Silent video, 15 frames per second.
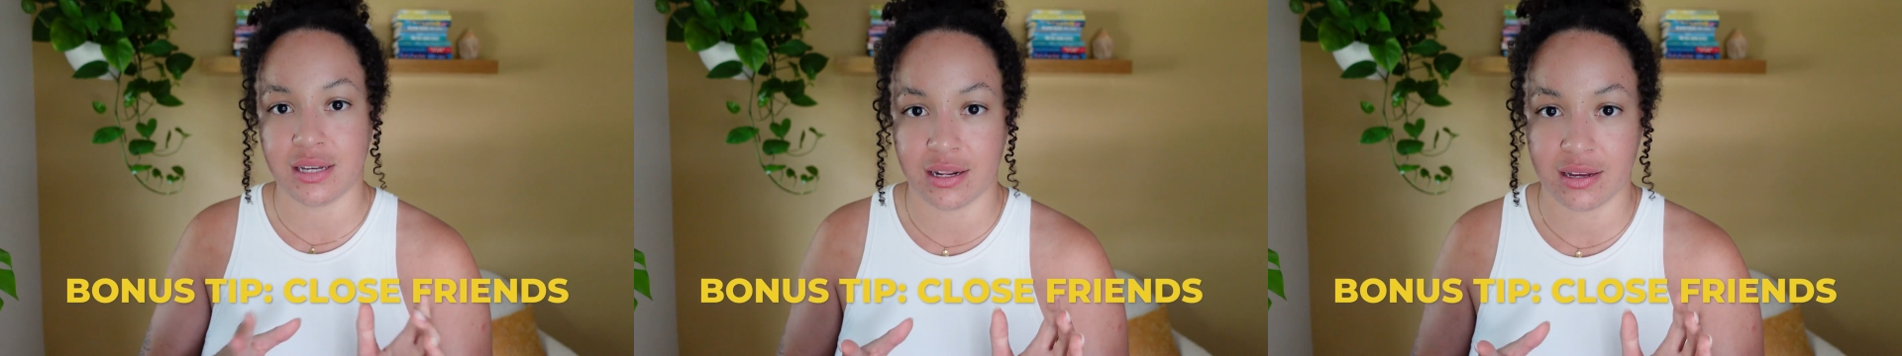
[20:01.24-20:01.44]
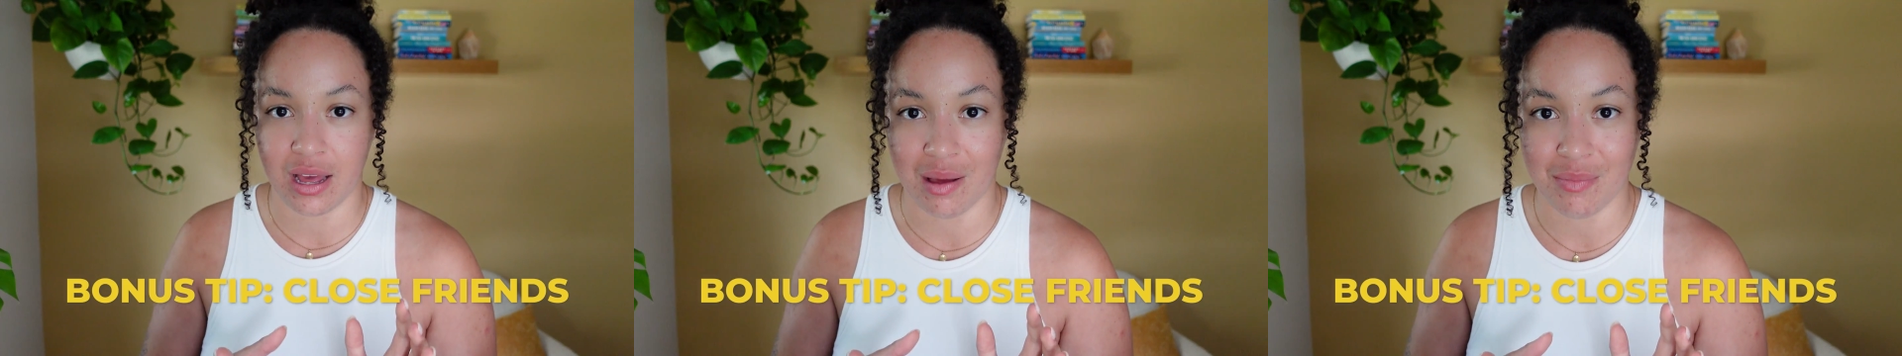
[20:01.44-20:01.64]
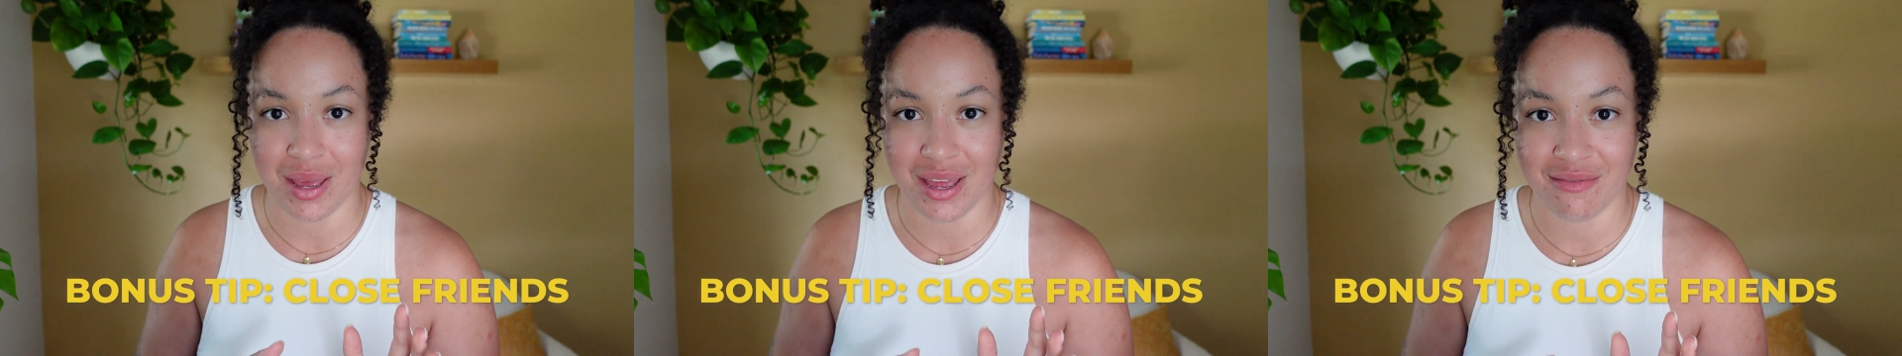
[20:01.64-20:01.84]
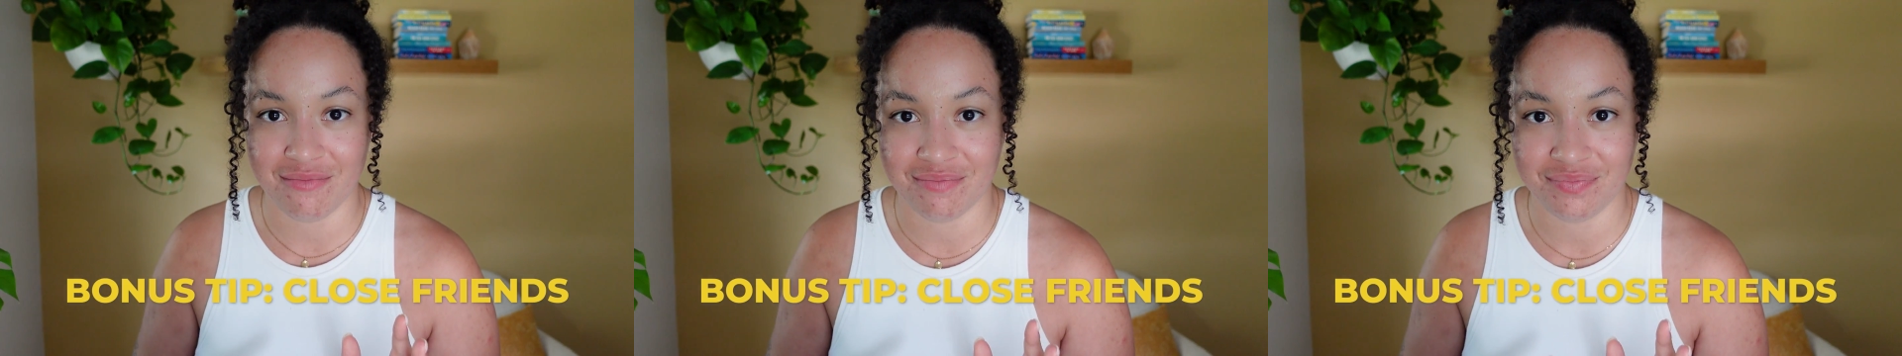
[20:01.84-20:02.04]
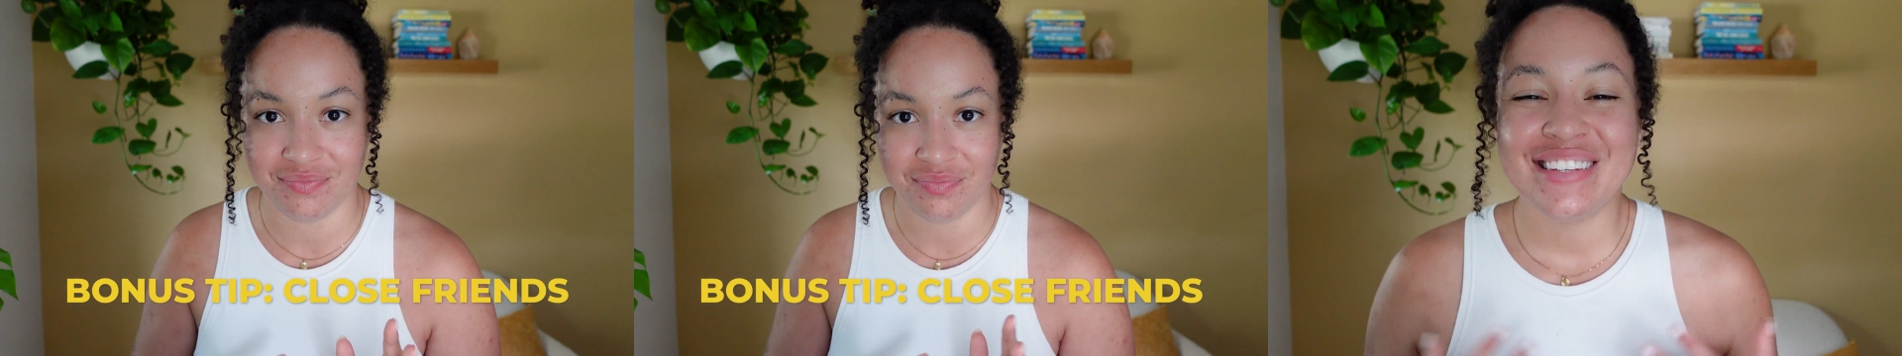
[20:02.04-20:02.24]
gonna come
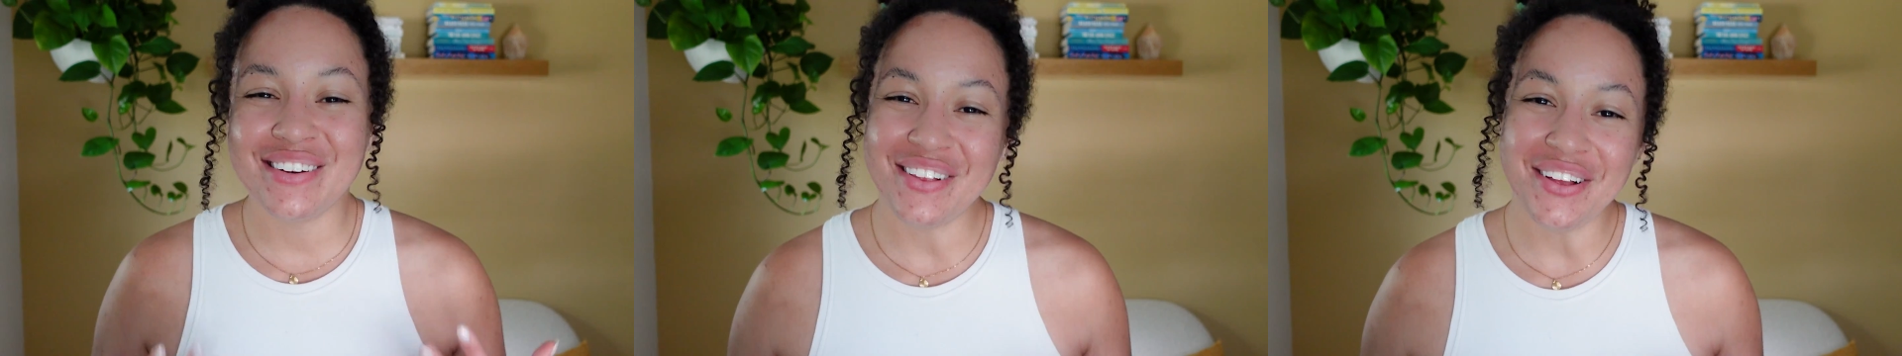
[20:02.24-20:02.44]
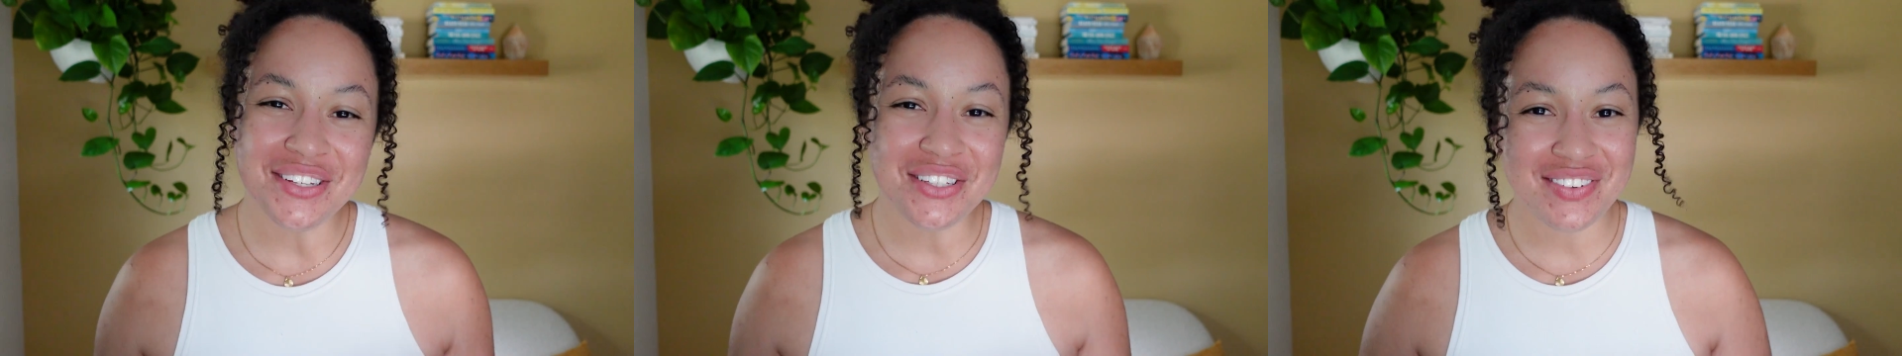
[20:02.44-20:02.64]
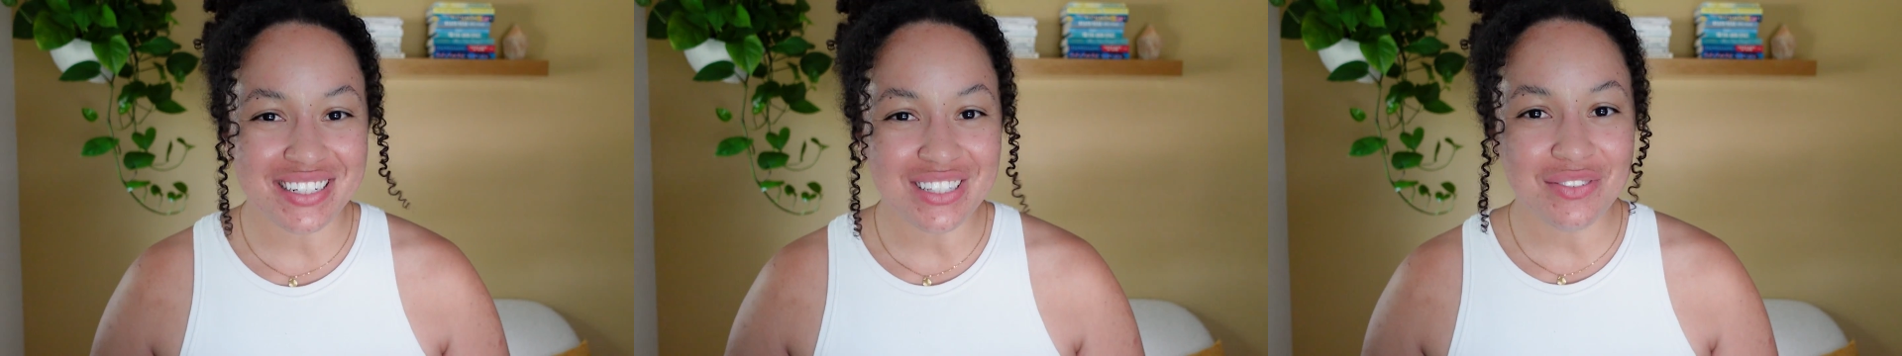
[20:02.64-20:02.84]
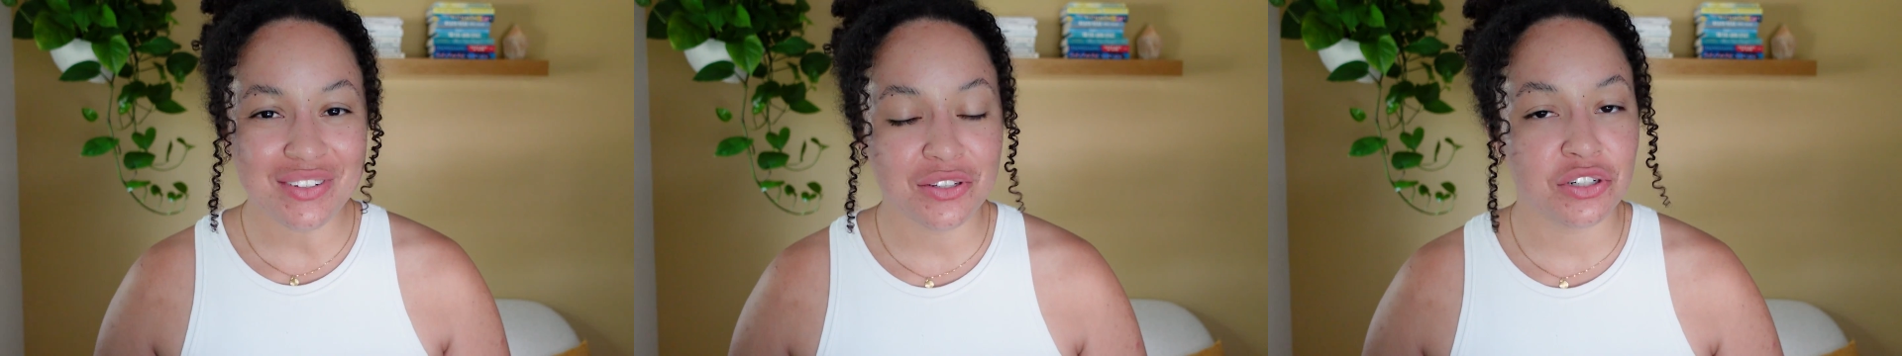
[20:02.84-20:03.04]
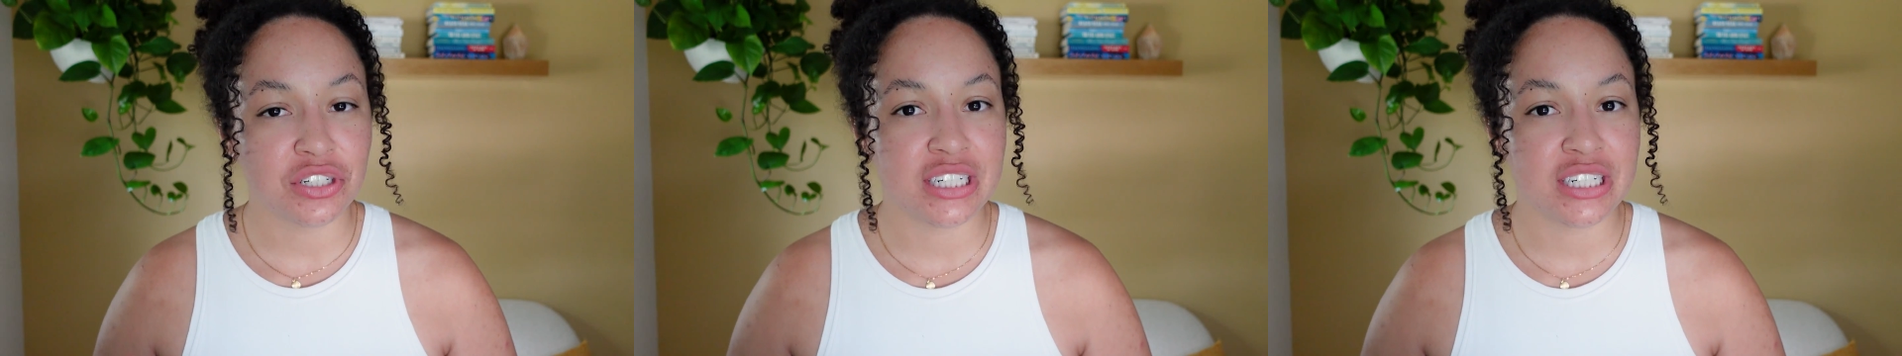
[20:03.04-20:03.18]
in. So Close Friends was